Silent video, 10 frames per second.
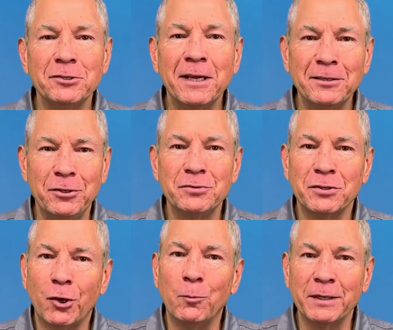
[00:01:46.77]
Here's how Hughes
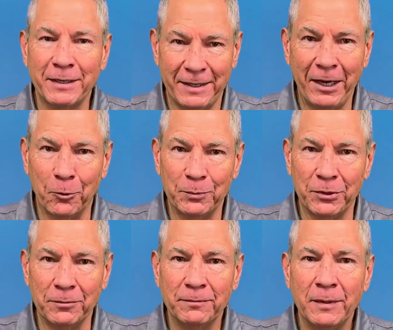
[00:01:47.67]
and Coleman can help
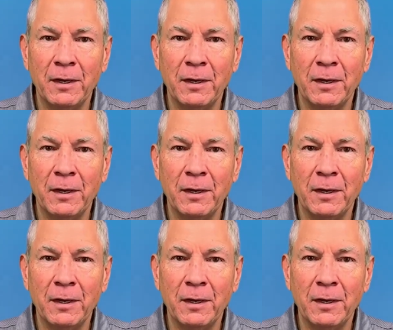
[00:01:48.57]
you.